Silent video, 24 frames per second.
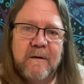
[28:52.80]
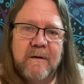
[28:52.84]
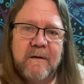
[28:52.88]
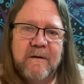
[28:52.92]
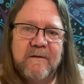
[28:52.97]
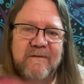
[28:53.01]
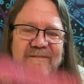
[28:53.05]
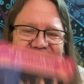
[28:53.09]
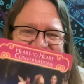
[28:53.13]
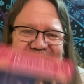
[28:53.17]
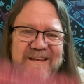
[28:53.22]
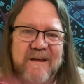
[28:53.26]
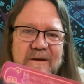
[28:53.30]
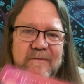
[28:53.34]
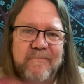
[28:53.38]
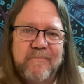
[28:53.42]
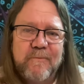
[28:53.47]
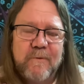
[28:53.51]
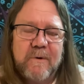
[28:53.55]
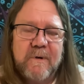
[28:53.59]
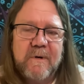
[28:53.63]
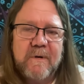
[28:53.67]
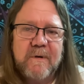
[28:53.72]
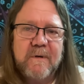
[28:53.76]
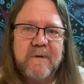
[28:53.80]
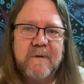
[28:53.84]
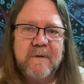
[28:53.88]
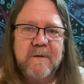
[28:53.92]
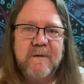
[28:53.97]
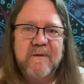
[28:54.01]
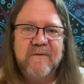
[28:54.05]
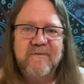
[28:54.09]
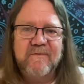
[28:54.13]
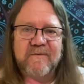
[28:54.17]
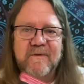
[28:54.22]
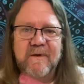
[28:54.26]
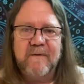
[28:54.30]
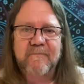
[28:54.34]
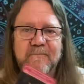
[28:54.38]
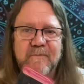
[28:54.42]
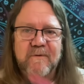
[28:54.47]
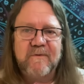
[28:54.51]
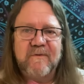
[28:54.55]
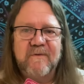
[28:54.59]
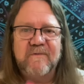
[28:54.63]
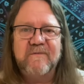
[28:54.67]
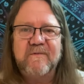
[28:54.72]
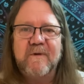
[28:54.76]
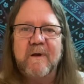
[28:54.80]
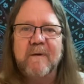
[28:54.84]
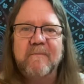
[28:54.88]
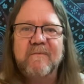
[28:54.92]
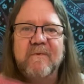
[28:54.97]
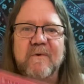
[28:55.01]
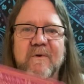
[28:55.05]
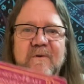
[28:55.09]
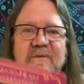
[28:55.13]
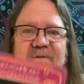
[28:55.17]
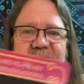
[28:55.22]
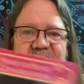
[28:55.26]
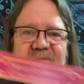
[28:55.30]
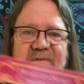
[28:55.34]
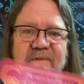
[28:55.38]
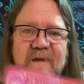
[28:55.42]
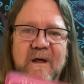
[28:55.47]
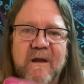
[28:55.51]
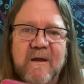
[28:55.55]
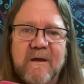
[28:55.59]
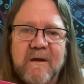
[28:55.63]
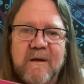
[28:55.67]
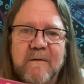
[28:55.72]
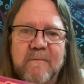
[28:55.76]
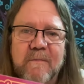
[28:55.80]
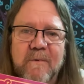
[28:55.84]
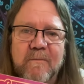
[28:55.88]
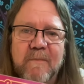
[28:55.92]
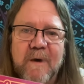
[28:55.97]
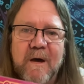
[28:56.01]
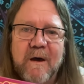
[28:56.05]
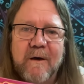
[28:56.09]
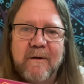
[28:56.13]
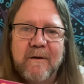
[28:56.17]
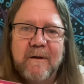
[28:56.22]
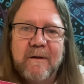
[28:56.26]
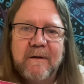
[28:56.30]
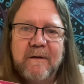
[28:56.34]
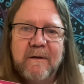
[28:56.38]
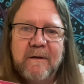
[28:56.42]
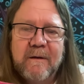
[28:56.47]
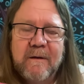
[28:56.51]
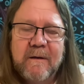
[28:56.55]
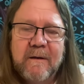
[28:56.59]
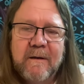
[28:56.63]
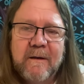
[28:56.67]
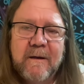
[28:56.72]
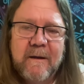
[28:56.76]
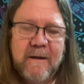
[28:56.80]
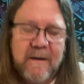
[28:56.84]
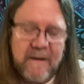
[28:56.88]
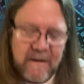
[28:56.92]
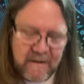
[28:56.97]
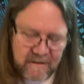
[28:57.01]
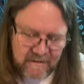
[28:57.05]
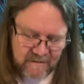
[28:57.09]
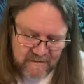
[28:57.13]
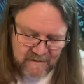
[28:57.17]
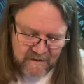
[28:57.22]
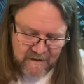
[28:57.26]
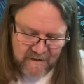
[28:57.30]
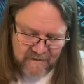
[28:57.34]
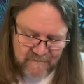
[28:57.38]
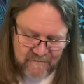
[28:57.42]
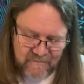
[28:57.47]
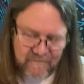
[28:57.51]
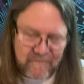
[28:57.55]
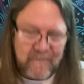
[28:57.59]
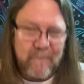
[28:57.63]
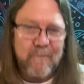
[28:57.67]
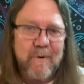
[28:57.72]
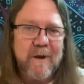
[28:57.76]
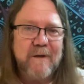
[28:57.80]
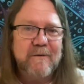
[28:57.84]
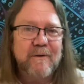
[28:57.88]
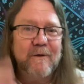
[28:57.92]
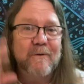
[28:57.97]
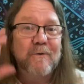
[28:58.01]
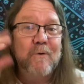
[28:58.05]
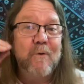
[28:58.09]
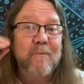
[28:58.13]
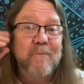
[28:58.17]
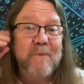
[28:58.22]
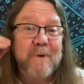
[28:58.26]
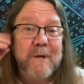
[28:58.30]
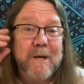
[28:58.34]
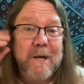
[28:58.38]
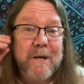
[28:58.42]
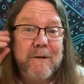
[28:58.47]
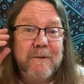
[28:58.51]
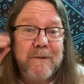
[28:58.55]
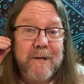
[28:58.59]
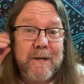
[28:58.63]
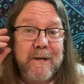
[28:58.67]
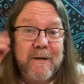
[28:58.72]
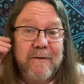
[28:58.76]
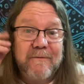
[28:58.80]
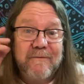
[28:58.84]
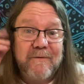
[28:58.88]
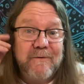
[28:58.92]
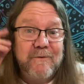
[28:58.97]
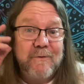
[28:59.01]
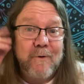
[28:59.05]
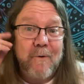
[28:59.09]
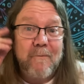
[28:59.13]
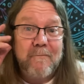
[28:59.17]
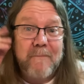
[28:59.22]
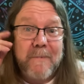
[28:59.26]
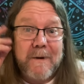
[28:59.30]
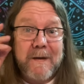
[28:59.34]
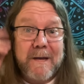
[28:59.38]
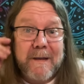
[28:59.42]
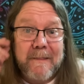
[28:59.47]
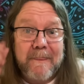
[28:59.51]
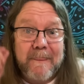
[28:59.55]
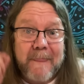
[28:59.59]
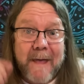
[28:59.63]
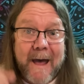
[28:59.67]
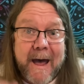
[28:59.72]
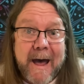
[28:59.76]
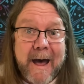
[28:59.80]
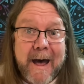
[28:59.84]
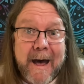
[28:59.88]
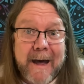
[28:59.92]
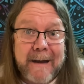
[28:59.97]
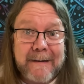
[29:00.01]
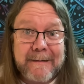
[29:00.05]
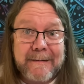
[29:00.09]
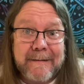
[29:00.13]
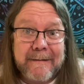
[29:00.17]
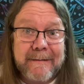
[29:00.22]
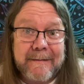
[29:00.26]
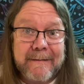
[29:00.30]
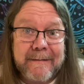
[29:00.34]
It's different. It's different this time. Look, she's telling him about it. The angels are right there. Don't forget this and don't forget that.